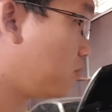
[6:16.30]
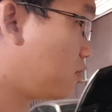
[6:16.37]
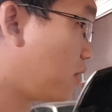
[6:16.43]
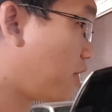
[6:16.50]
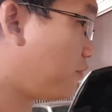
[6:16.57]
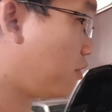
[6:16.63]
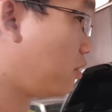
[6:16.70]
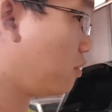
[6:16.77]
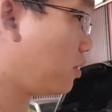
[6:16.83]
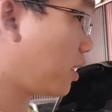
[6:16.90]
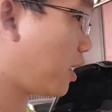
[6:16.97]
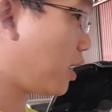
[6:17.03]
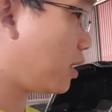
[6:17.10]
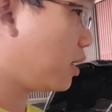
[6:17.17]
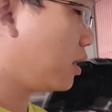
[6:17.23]
to have a look
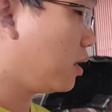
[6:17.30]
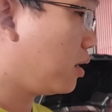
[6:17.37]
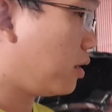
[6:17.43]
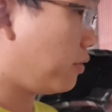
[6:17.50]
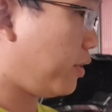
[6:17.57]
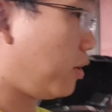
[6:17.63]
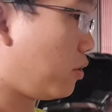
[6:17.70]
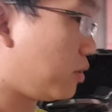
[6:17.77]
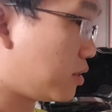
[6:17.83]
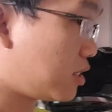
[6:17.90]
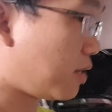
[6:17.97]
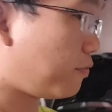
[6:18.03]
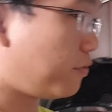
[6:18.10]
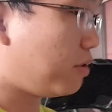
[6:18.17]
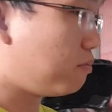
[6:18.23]
at, right, all the
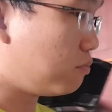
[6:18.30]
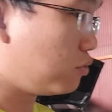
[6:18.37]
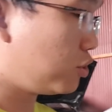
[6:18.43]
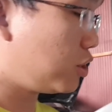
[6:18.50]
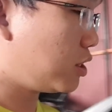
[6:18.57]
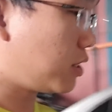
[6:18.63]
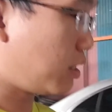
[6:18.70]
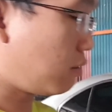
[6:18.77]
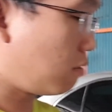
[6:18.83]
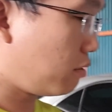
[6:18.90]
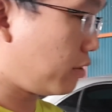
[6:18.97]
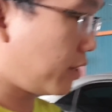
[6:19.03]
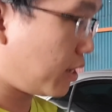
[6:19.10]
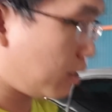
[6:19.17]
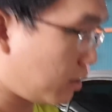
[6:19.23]
subframe bushes and all
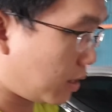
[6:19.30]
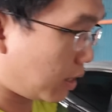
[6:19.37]
that.